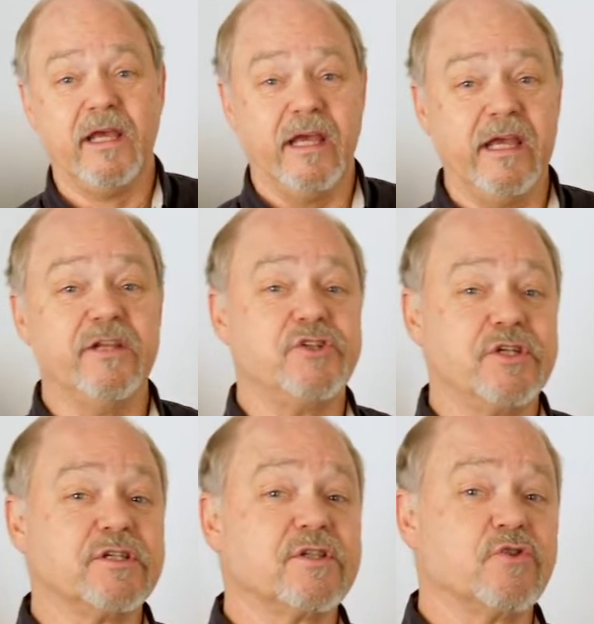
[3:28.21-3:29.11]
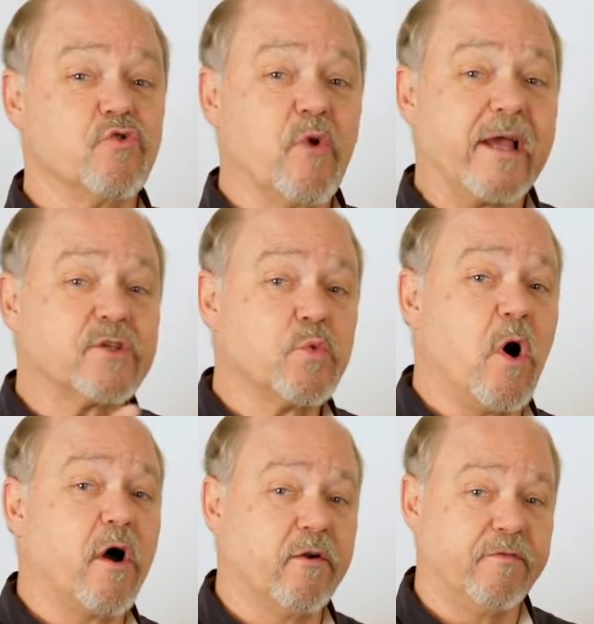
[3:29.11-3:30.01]
It just directs
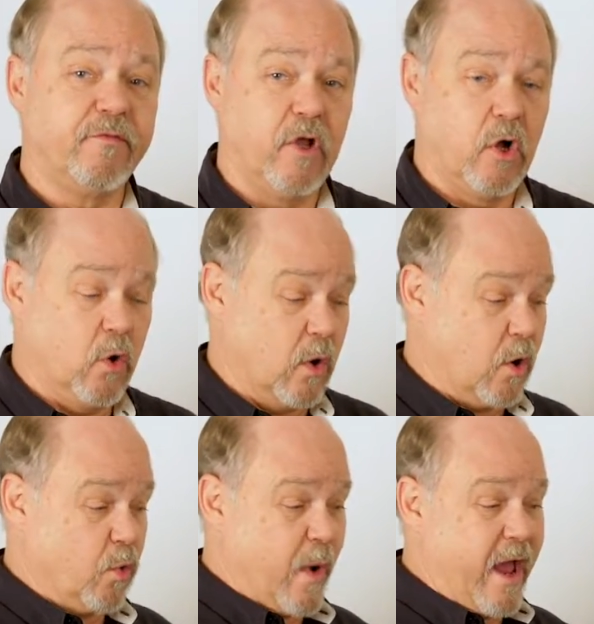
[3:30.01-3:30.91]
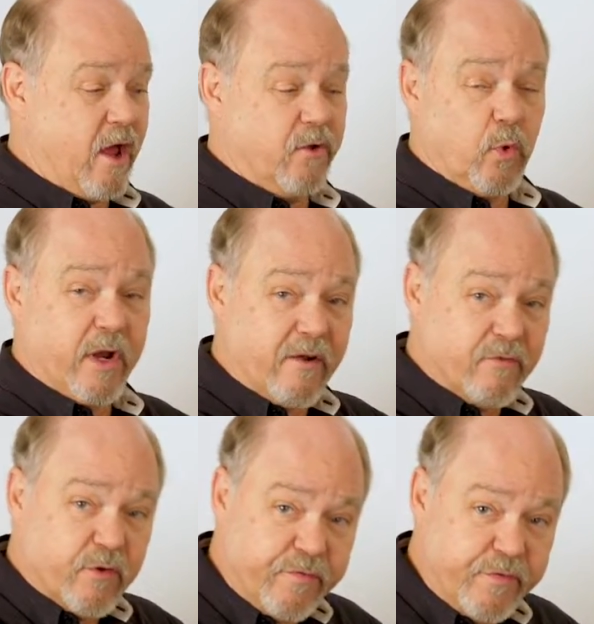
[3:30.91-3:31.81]
water flow around
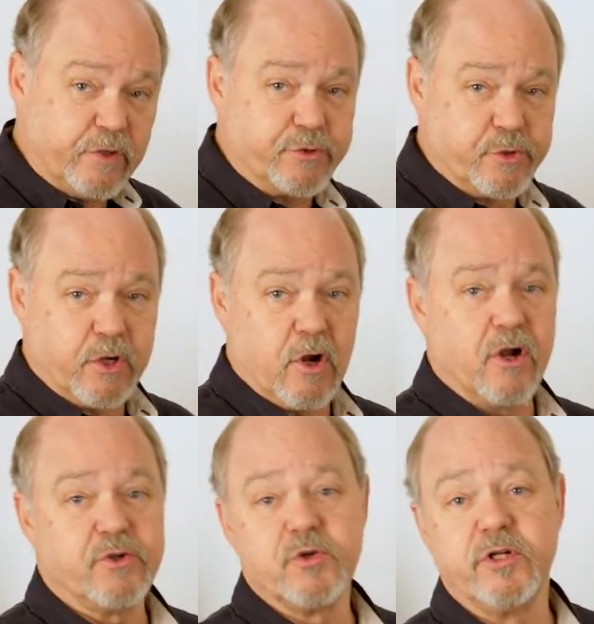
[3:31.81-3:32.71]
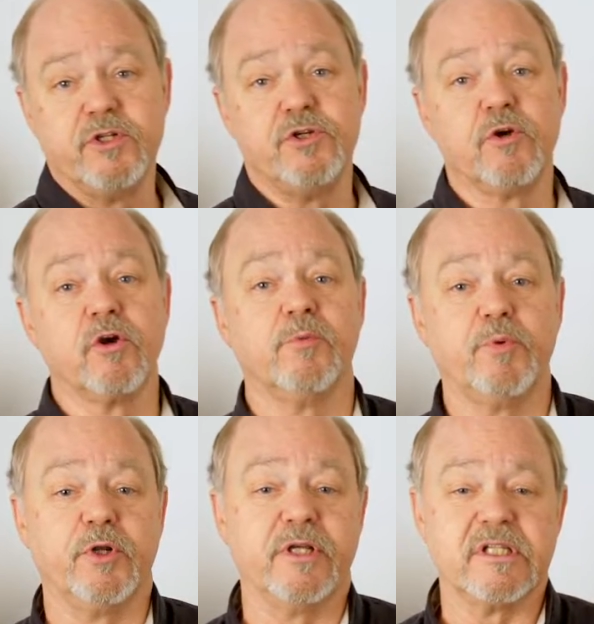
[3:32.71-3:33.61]
whatever filter cartridge you're going to
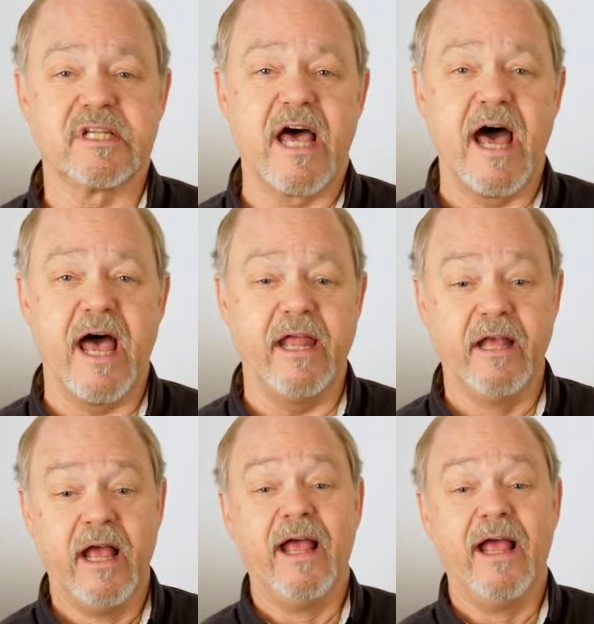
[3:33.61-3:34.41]
put inside.